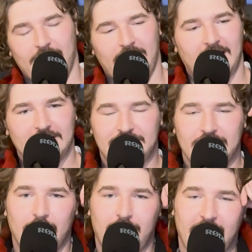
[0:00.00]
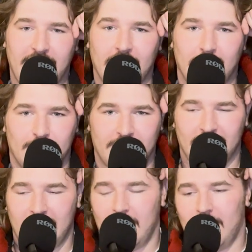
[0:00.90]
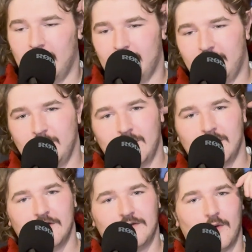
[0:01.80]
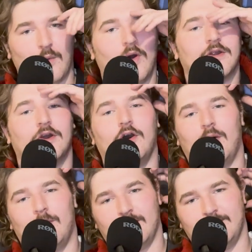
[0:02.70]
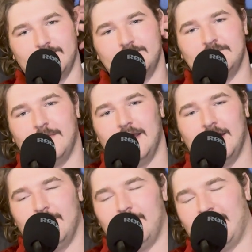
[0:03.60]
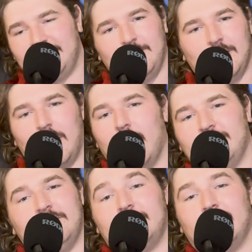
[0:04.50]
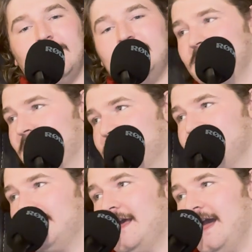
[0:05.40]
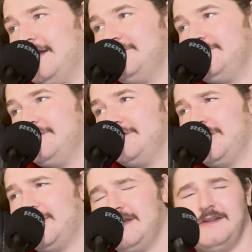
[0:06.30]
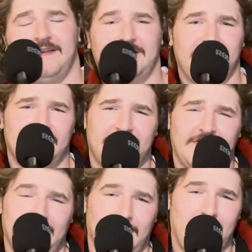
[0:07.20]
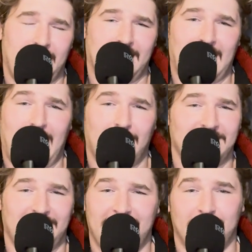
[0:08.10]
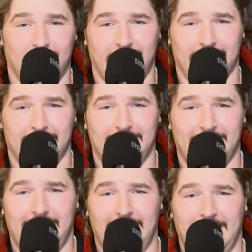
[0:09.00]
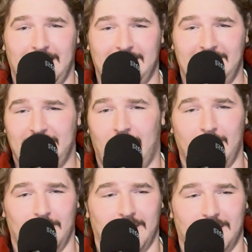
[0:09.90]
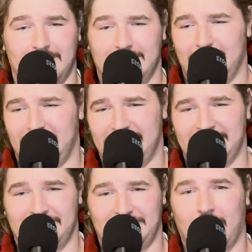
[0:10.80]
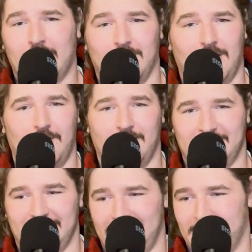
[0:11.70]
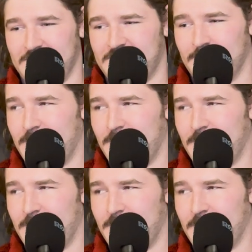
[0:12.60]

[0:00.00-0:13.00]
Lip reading: you're getting showed videos of 2 girls, 1 cup by some of your closest friends, and you're looking at this and you're thinking, how is this real? This can't be real. I mean, this is chocolate, obviously. Some